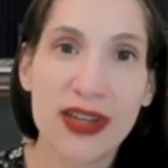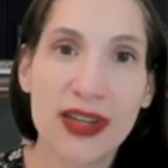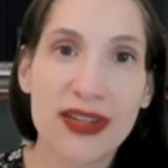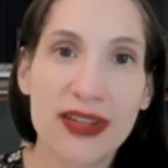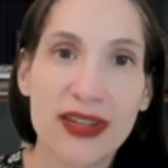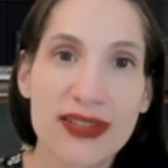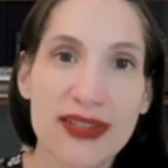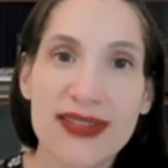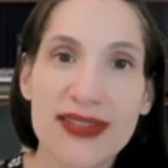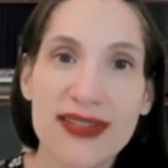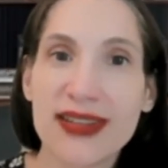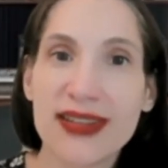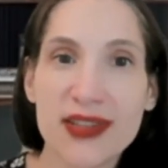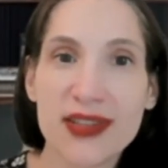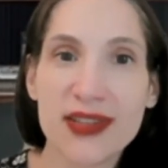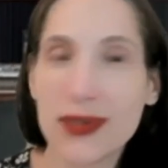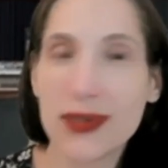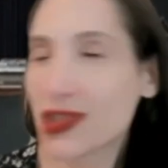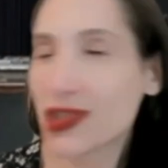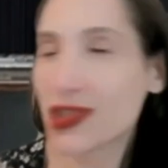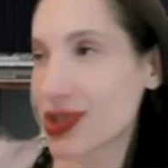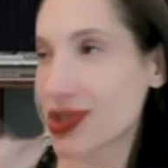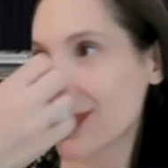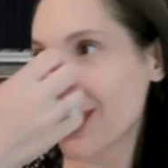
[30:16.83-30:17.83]
because that's
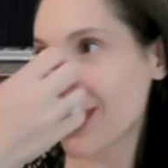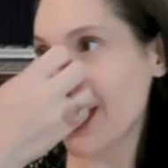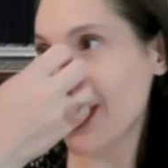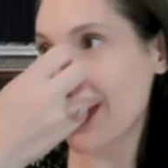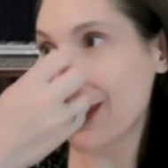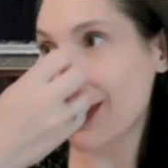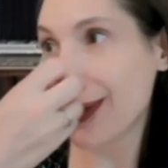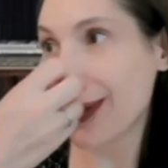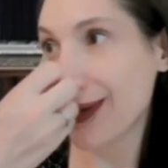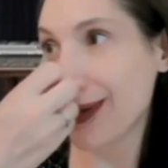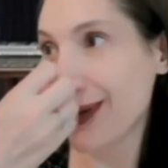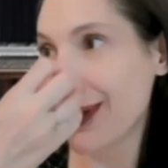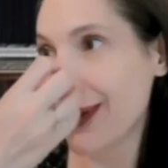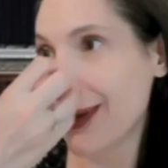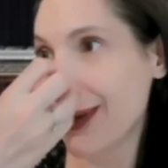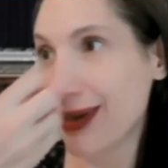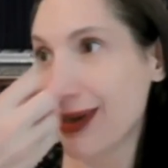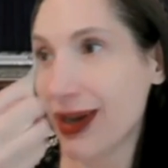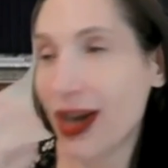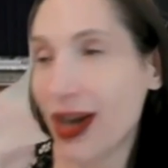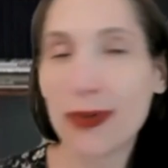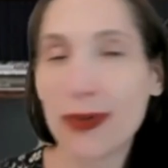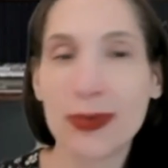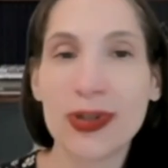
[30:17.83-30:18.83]
always just like
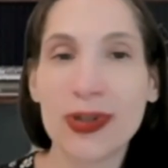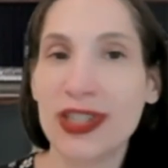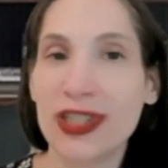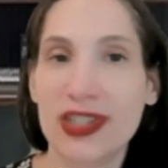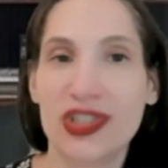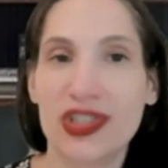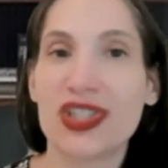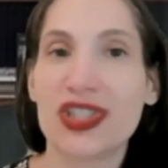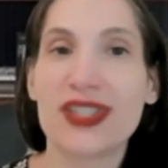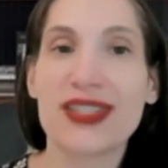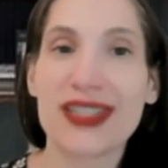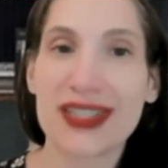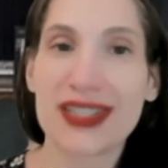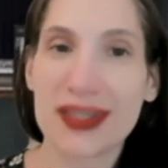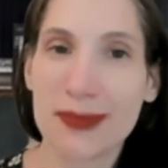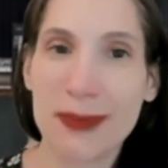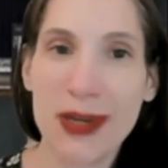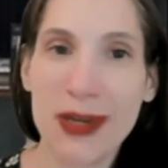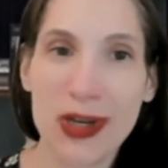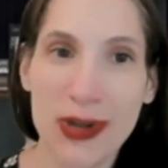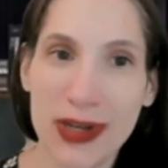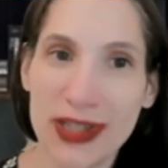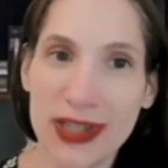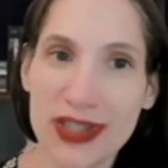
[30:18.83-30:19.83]
a religious
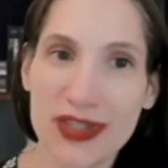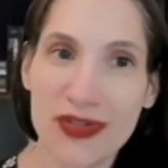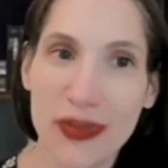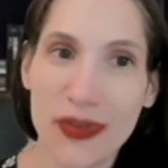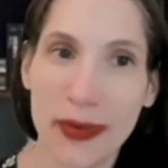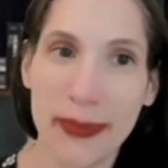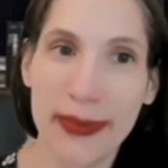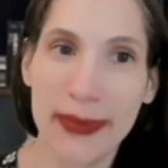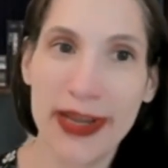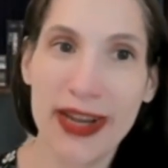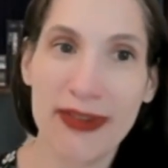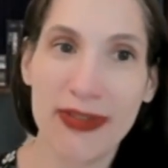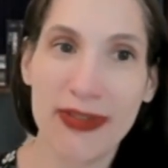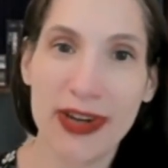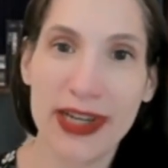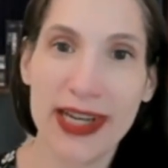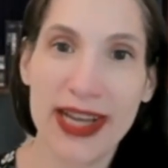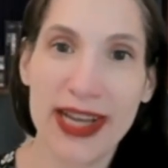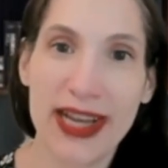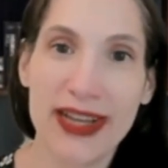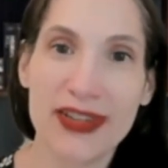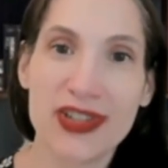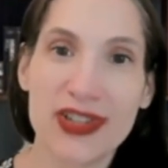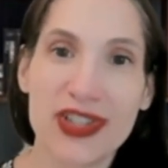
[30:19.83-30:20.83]
experience for me every day.